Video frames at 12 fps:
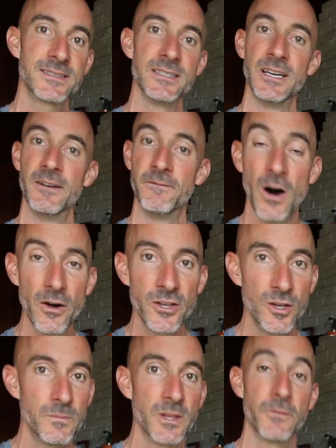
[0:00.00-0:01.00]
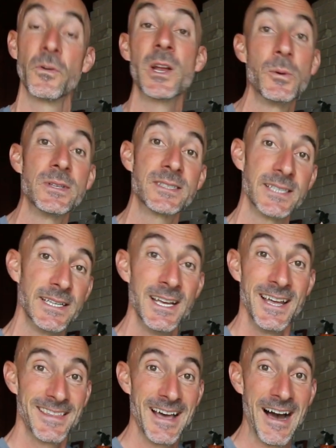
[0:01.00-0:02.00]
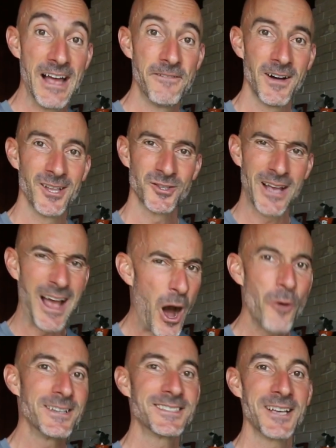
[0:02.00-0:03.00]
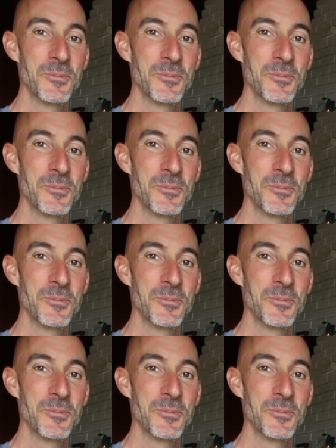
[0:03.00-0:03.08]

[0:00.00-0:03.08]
the volume, the frequency that I follow. So I always